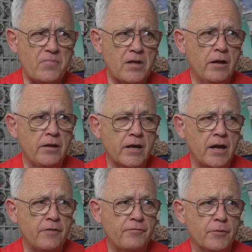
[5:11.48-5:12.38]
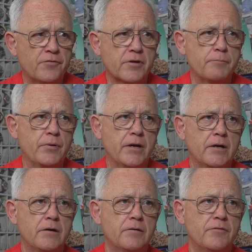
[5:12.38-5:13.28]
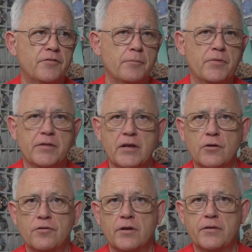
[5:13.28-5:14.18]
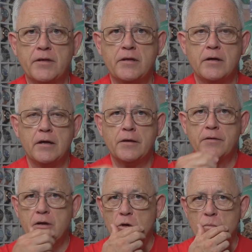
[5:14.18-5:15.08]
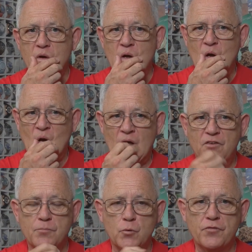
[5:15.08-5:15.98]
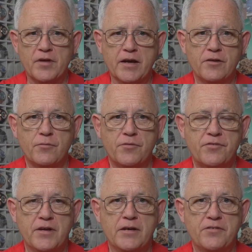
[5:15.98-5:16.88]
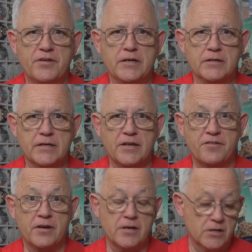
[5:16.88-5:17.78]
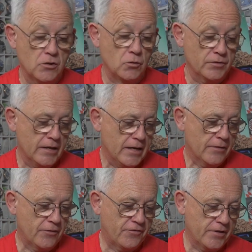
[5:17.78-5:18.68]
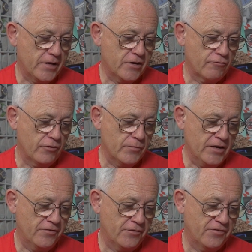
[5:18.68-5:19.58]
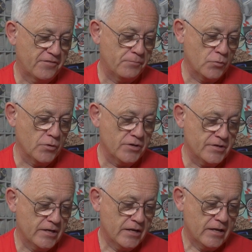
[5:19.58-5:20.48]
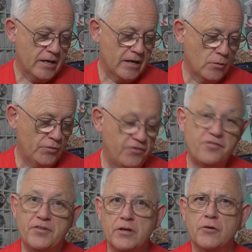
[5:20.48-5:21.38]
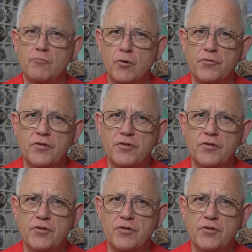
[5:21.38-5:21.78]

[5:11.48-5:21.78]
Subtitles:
And again, if I was to compare something that looks like the Omega small seconds with stainless steel and Sedna gold, there's the Chronomaster Sport, which is steel and rose